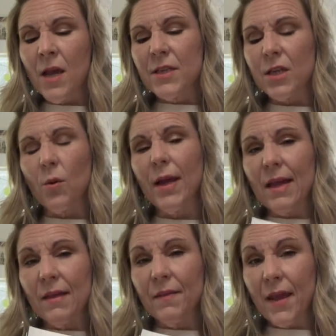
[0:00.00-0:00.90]
So
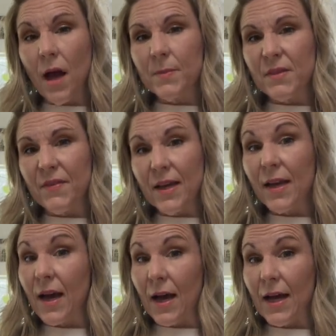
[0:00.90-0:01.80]
in the OPTAVIA
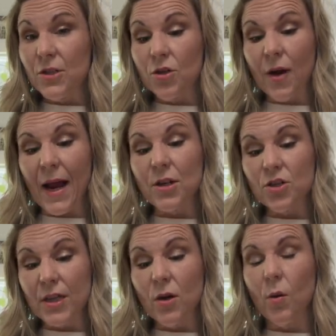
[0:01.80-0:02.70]
guide, you're
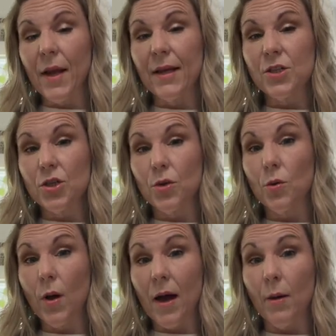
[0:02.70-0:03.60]
actually going
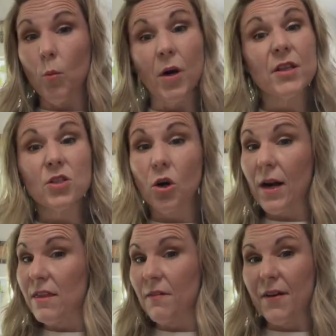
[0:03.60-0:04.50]
to want to start
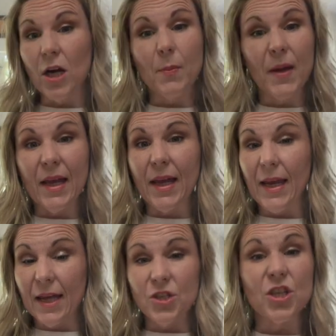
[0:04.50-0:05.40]
at the very
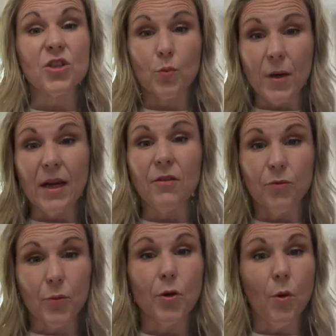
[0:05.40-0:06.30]
beginning and just read
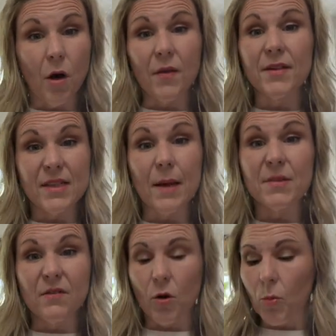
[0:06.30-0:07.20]
through all the
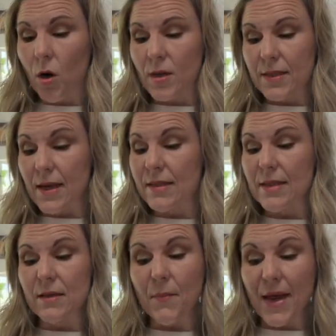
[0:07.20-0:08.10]
steps of our process.
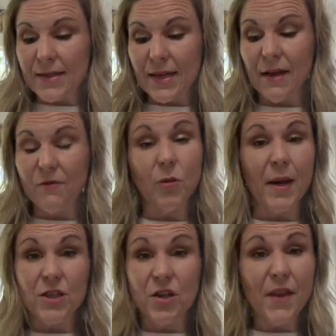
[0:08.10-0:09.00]
There's amazing
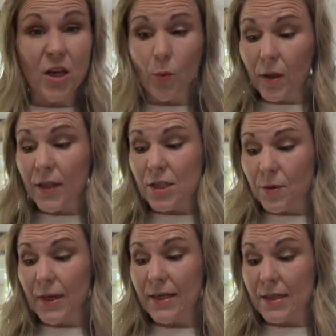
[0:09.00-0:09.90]
information that you really do
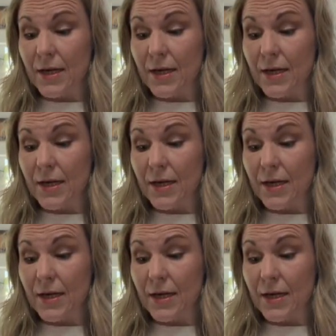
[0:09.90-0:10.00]
need to